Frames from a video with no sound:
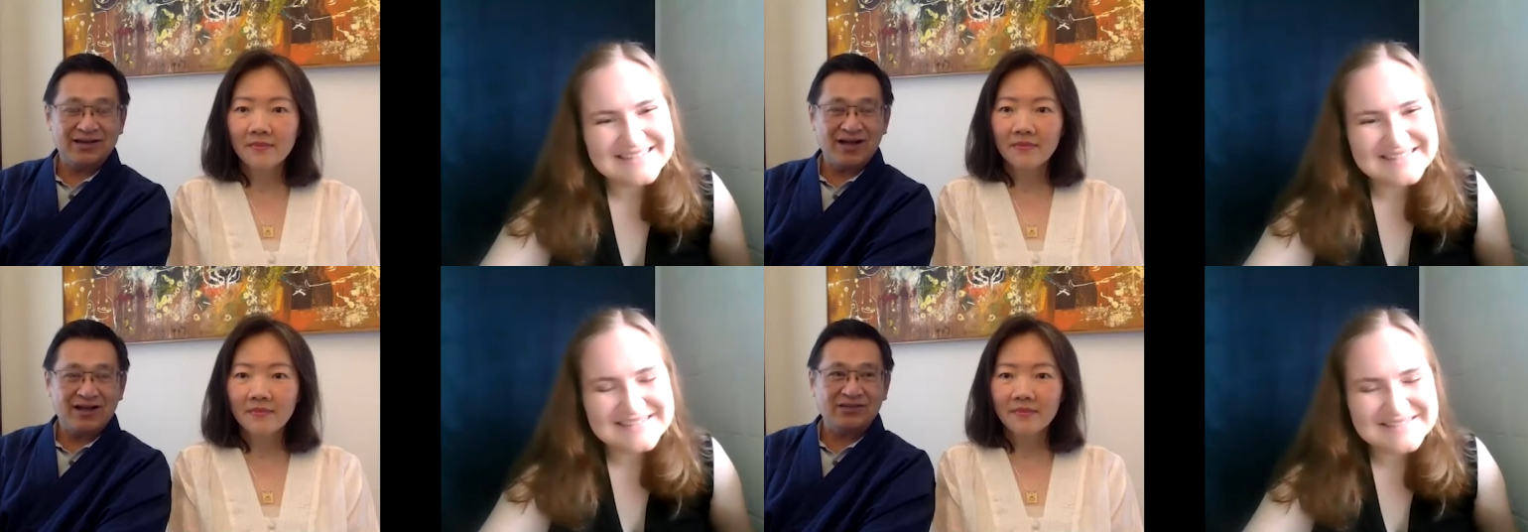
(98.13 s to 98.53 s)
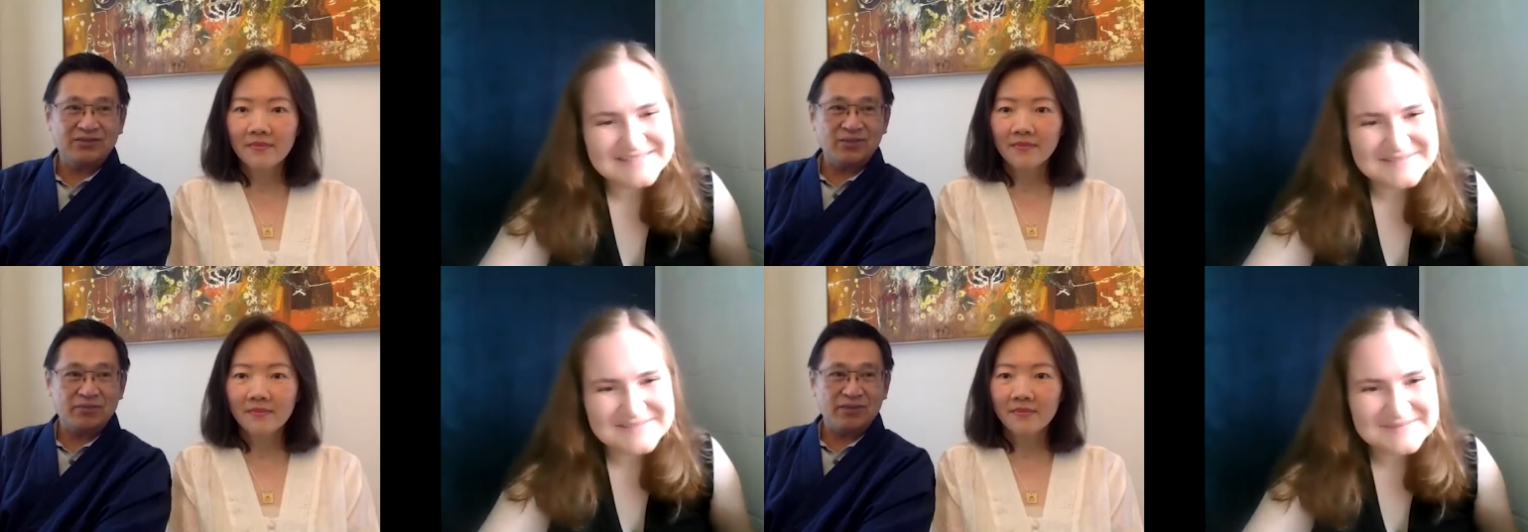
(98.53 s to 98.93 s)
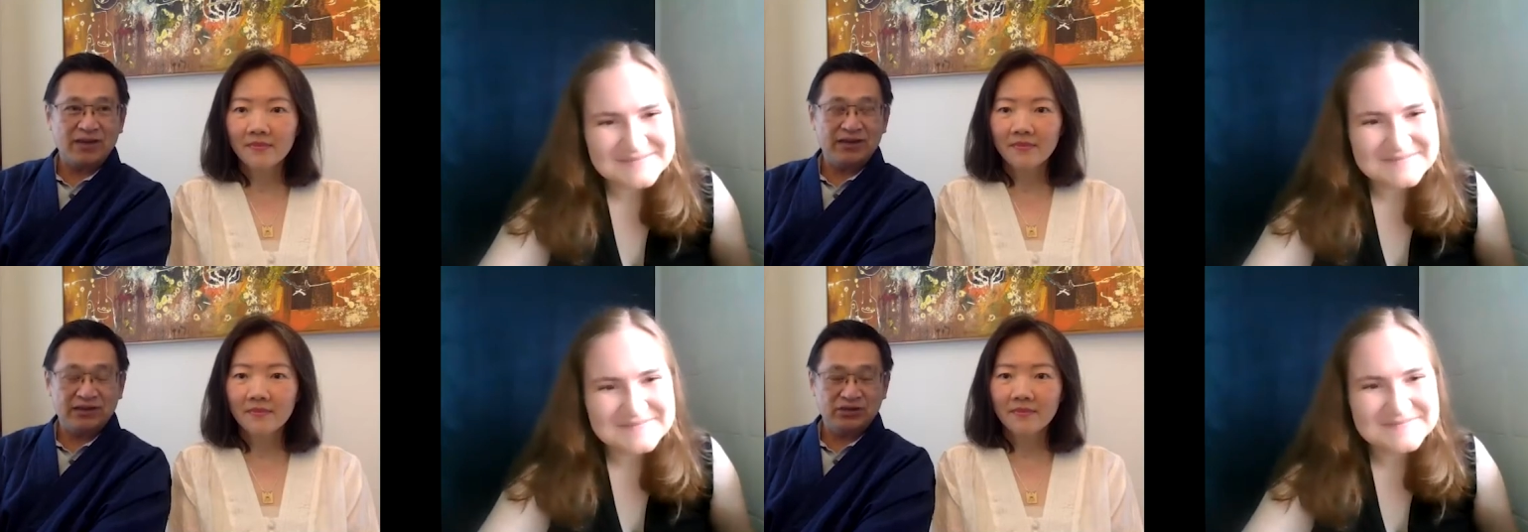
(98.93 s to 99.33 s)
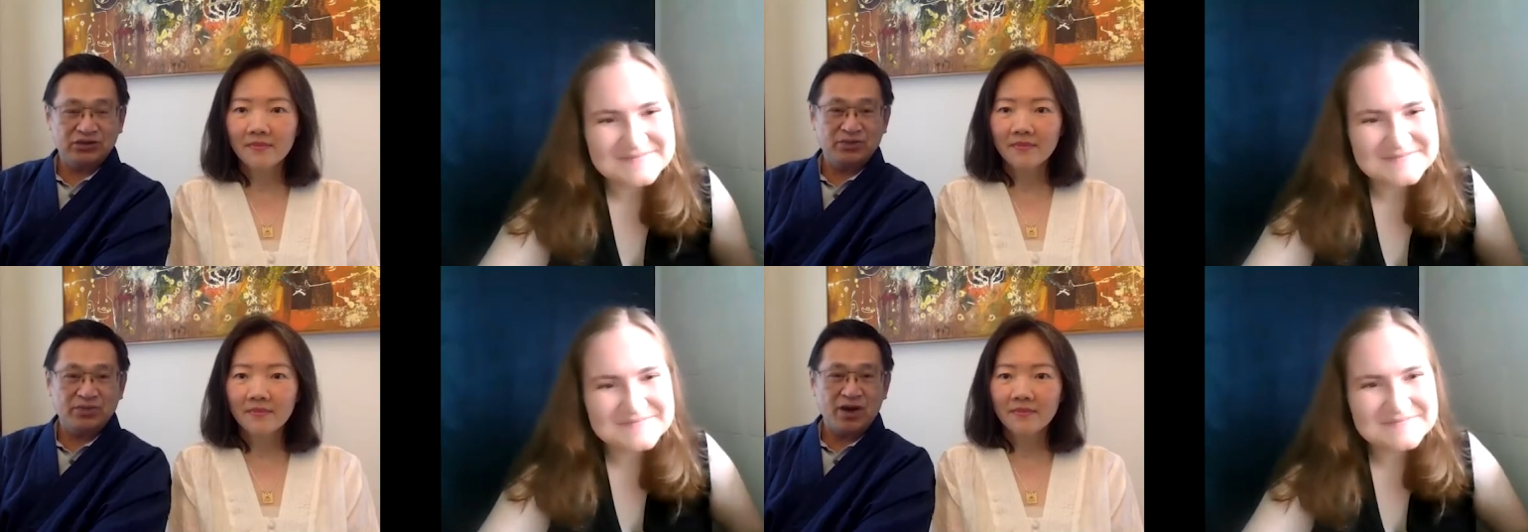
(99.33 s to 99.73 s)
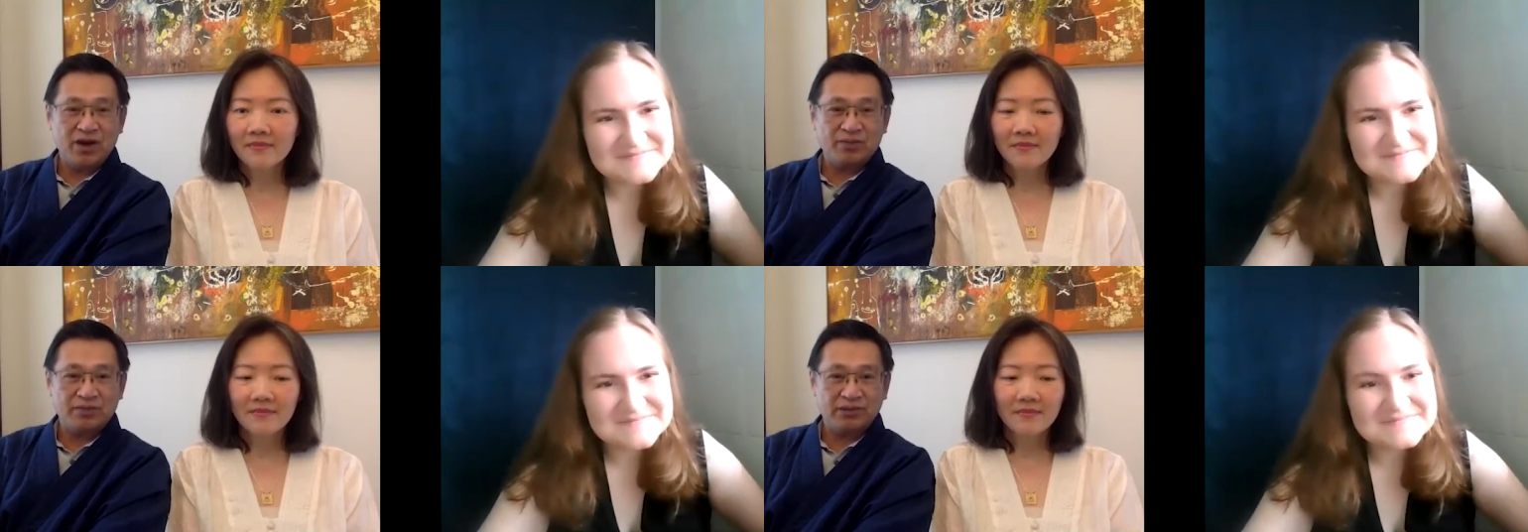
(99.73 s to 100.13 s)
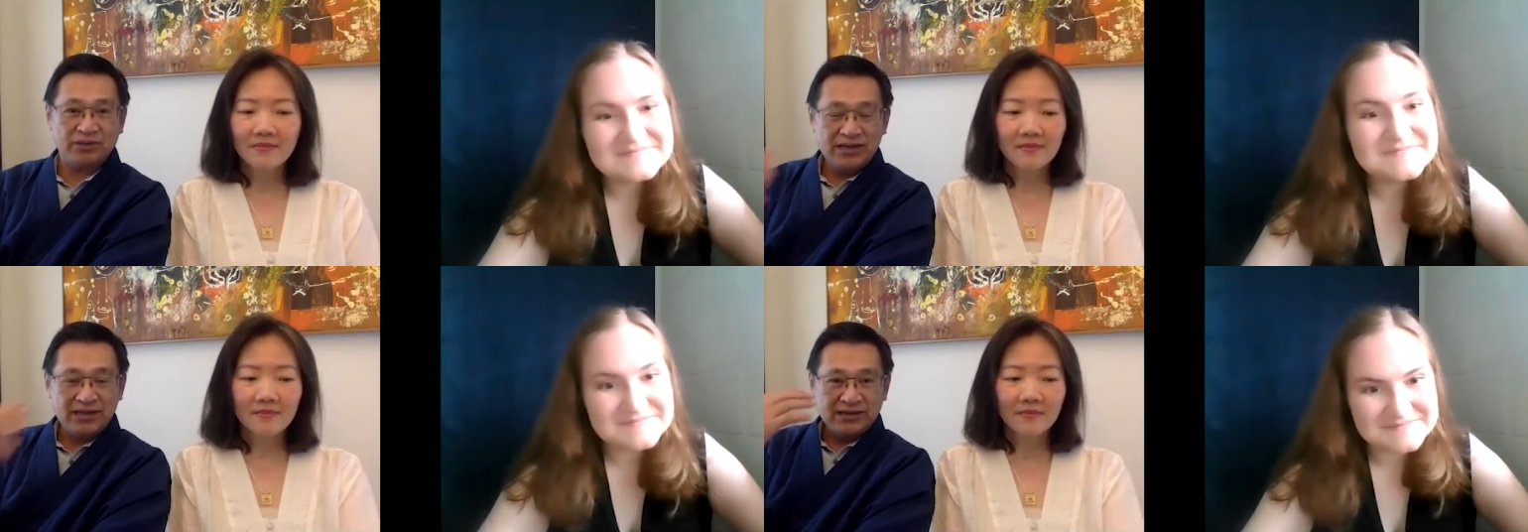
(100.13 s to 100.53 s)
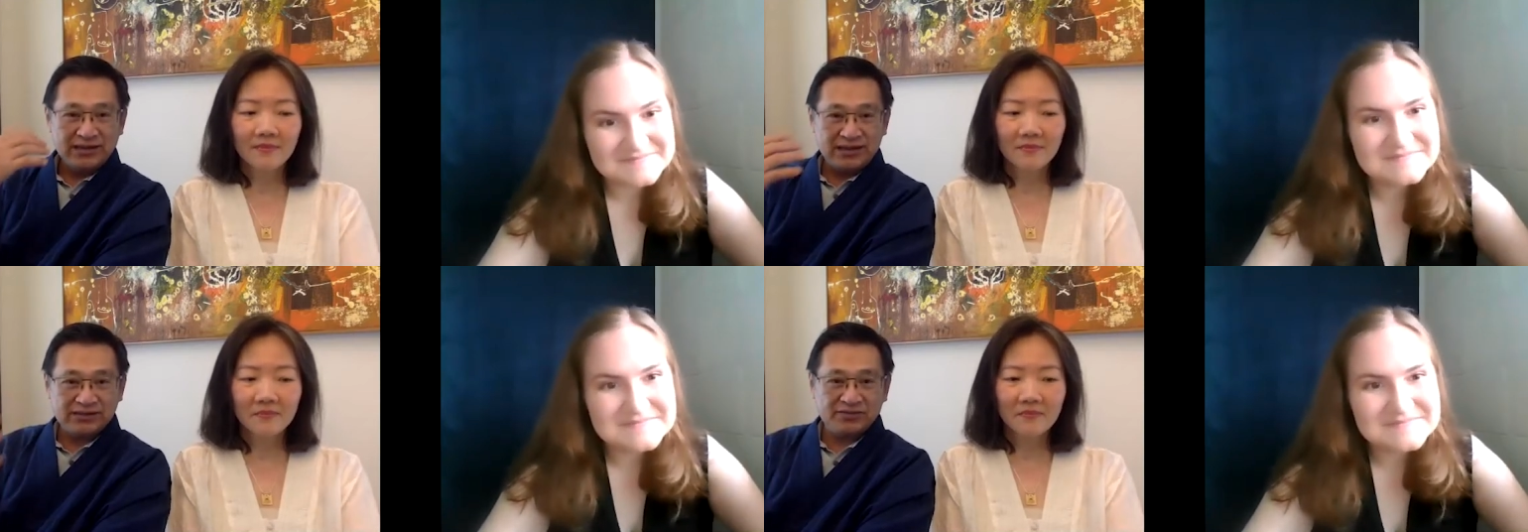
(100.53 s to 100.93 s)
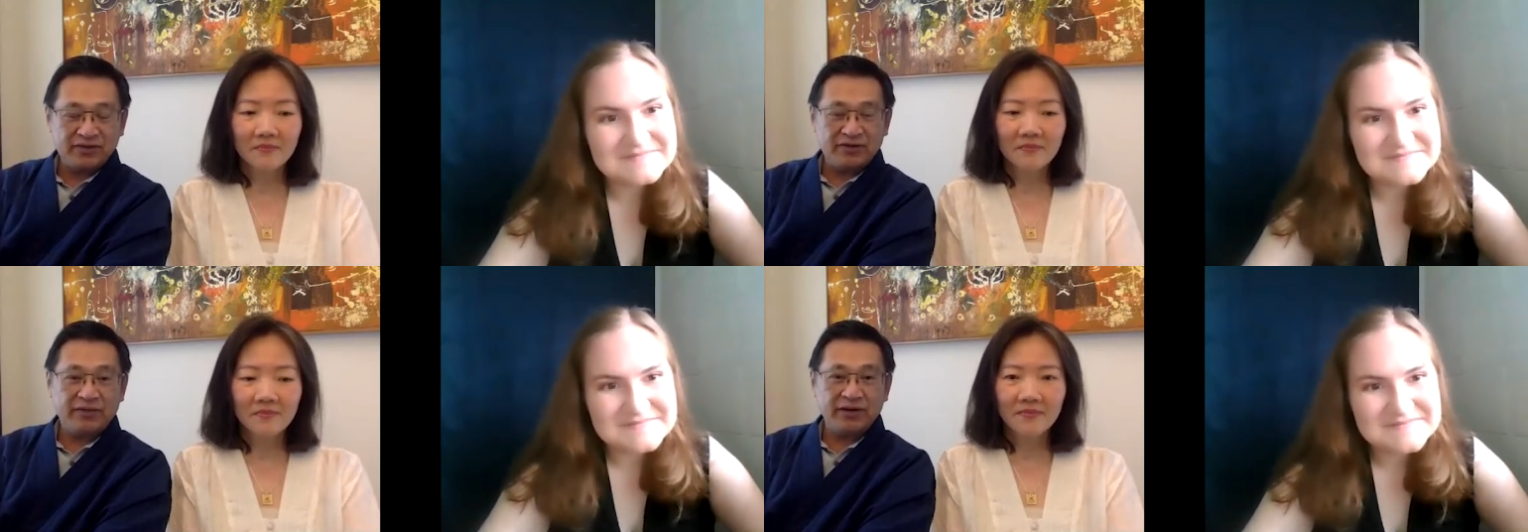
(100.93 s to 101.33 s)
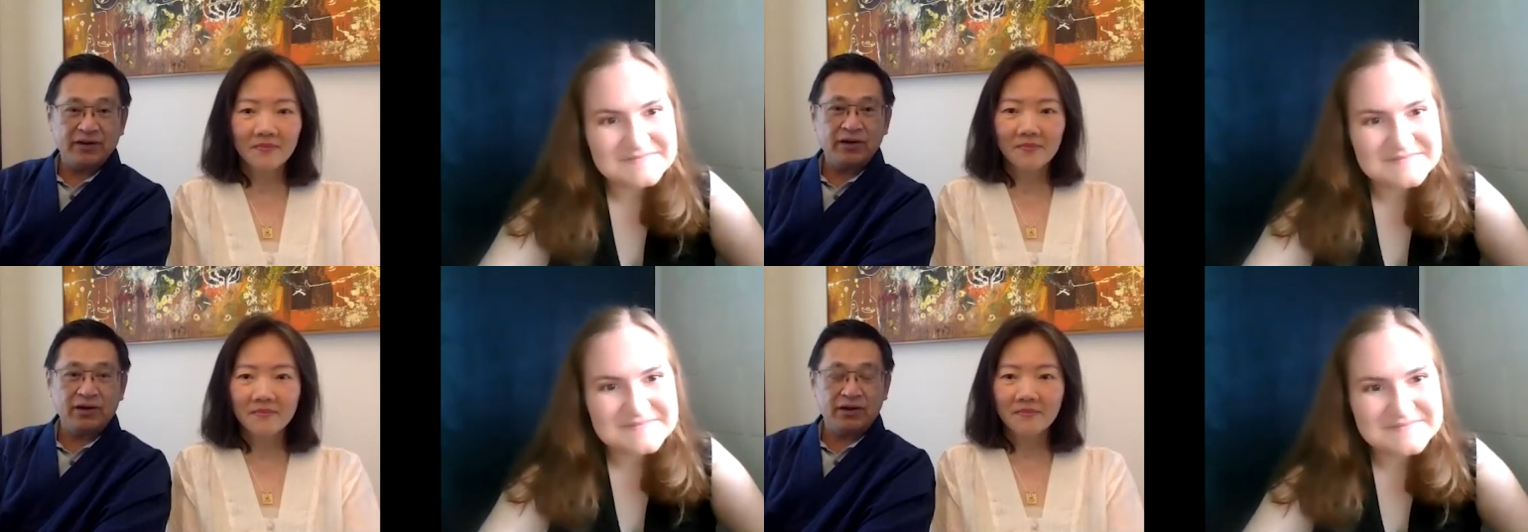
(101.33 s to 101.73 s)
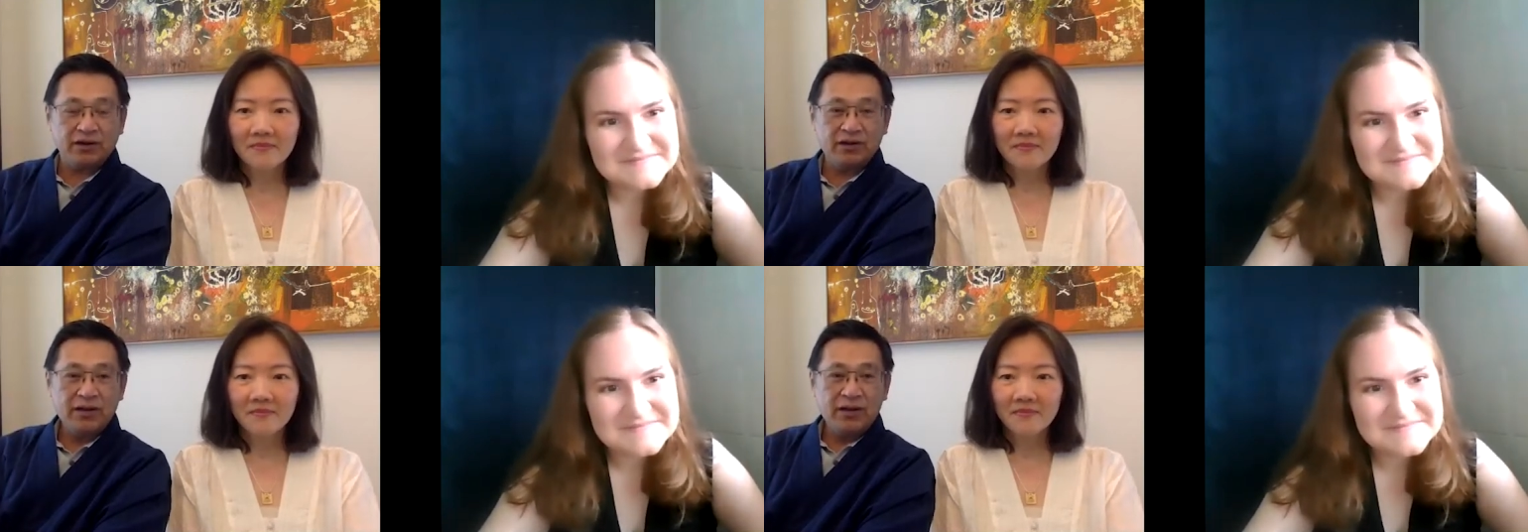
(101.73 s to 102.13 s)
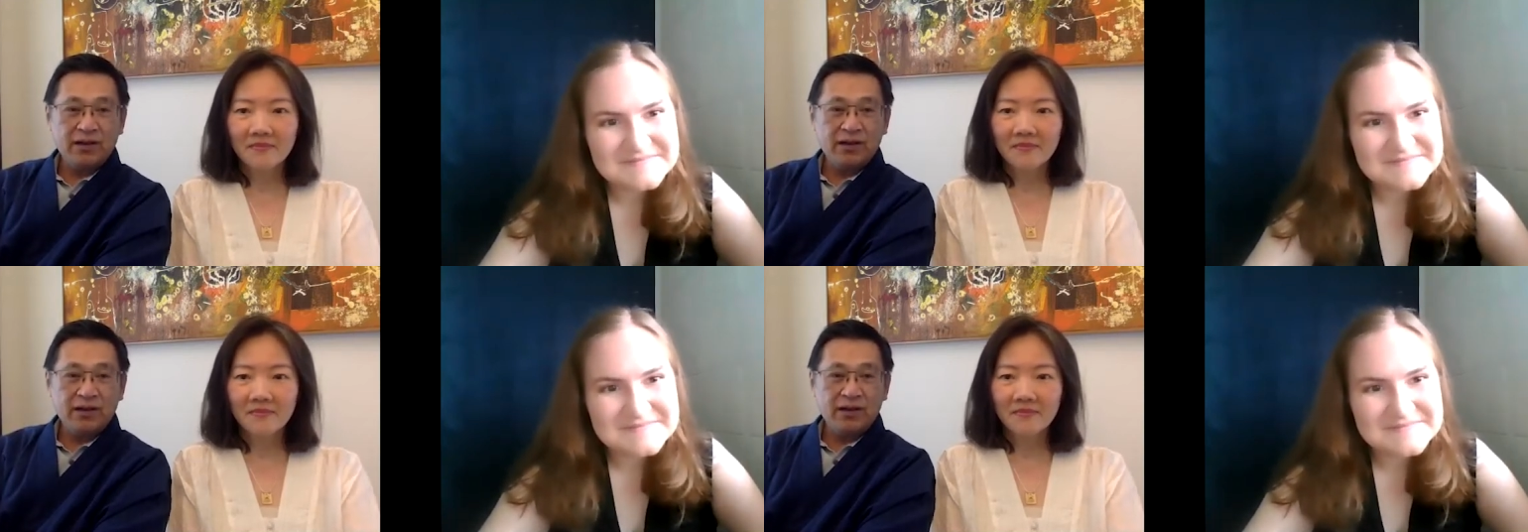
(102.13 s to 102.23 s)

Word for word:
Speaker 1: concept of writing the chamber opera is very, very clear.